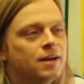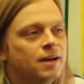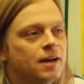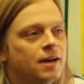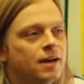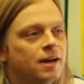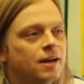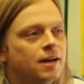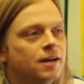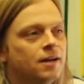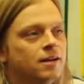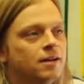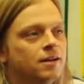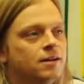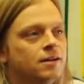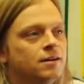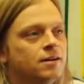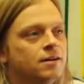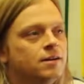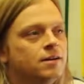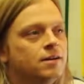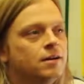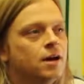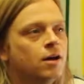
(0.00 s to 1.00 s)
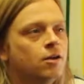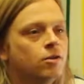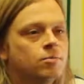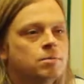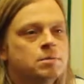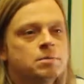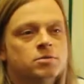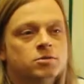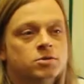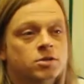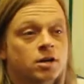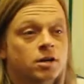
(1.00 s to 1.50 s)
And other
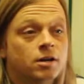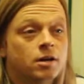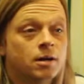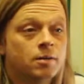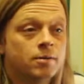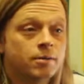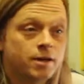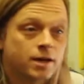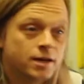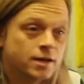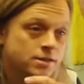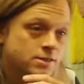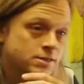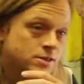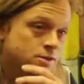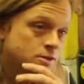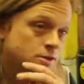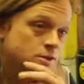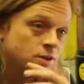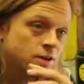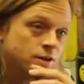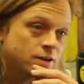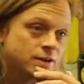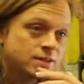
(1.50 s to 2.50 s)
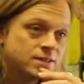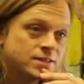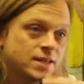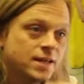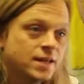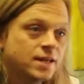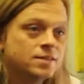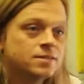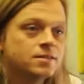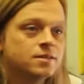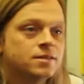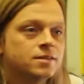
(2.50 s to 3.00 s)
people started coming at us to do their
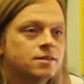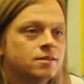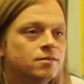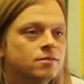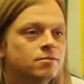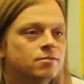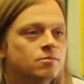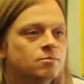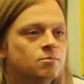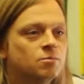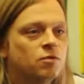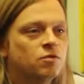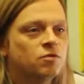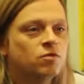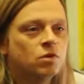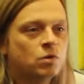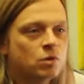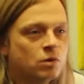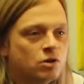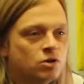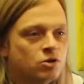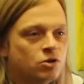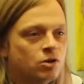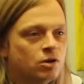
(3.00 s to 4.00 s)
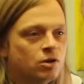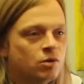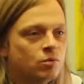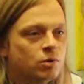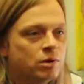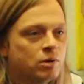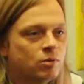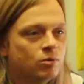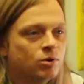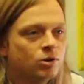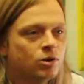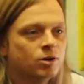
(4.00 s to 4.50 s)
cassettes, and before we knew it,
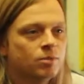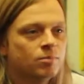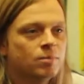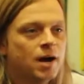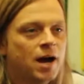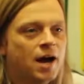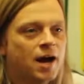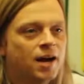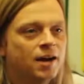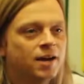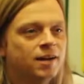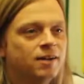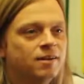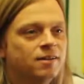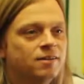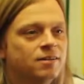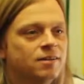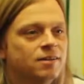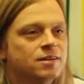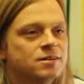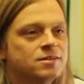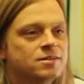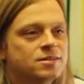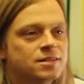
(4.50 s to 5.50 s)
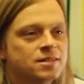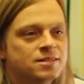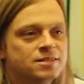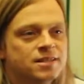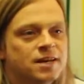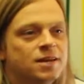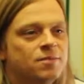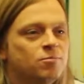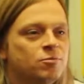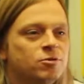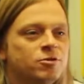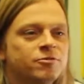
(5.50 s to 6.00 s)
we were behind this
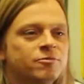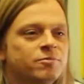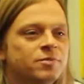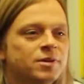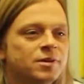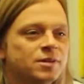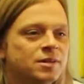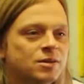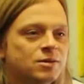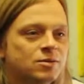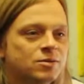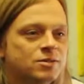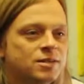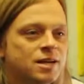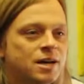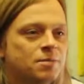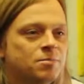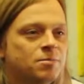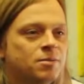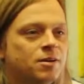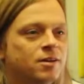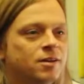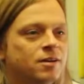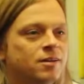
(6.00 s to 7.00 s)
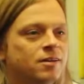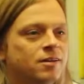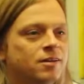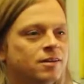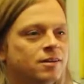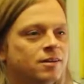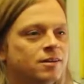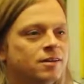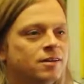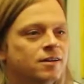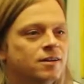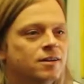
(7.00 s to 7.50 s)
cassette movement that was happening,
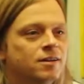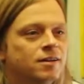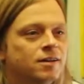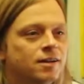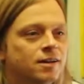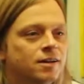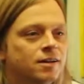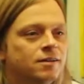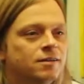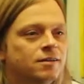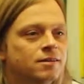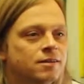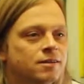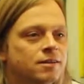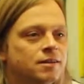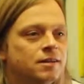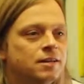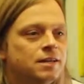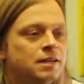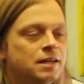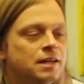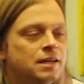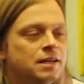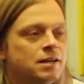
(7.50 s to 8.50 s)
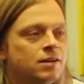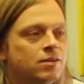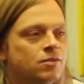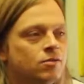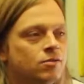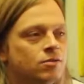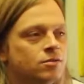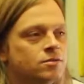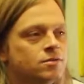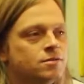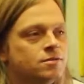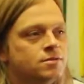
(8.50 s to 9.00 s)
and it
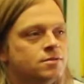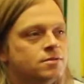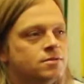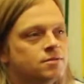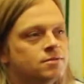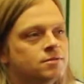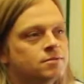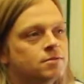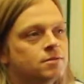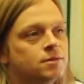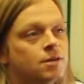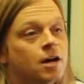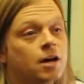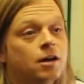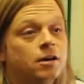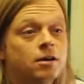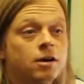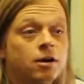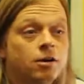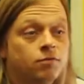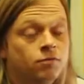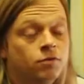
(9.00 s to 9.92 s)
was gotten our